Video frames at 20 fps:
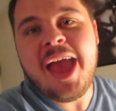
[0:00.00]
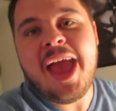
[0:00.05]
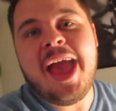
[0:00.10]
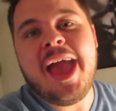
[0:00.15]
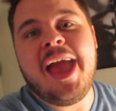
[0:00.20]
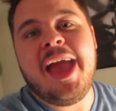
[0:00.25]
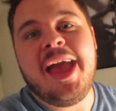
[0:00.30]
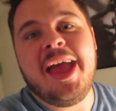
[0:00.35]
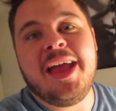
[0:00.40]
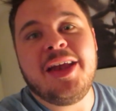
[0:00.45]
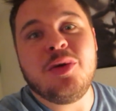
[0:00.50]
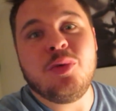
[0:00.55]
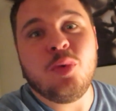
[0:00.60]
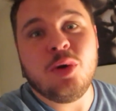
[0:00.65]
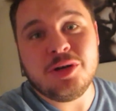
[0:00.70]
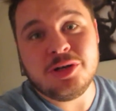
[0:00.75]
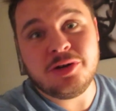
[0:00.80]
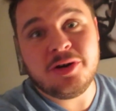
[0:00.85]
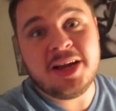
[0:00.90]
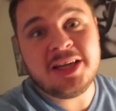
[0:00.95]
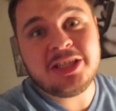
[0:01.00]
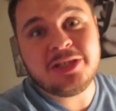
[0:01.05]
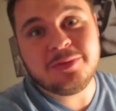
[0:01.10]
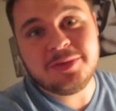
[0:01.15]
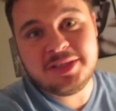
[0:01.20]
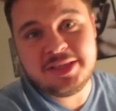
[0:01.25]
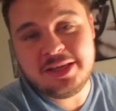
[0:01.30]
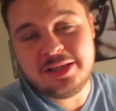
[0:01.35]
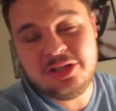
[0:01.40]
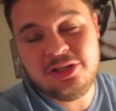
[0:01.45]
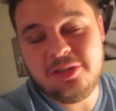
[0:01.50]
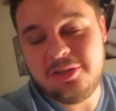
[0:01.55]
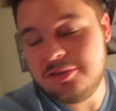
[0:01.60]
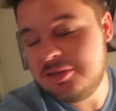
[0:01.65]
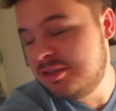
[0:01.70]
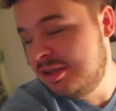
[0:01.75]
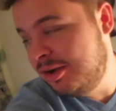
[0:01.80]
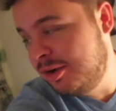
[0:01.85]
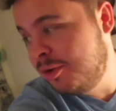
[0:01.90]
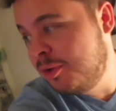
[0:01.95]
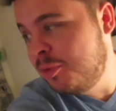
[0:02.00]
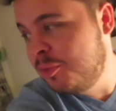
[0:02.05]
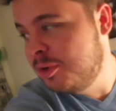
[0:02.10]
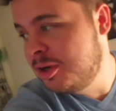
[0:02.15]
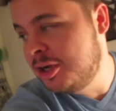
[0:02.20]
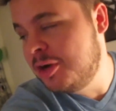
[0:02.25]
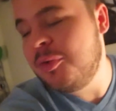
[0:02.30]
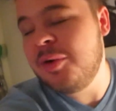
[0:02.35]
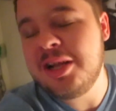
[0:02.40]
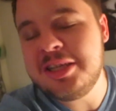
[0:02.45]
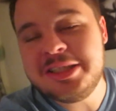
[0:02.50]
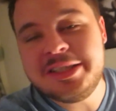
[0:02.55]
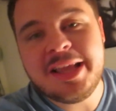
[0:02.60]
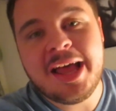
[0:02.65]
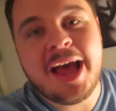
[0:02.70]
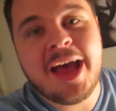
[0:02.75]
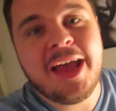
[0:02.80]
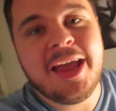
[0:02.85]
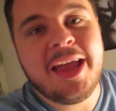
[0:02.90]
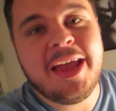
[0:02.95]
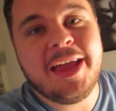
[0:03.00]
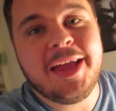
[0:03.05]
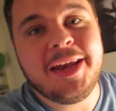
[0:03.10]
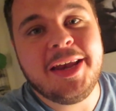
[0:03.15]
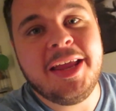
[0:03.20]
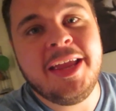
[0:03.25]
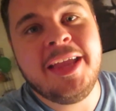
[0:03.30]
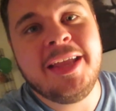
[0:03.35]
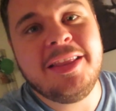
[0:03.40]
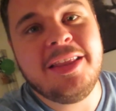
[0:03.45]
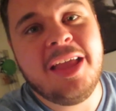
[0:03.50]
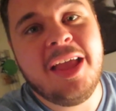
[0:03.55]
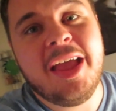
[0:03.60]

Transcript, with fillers: and One Direction was there too, so we're gonna watch that and hit the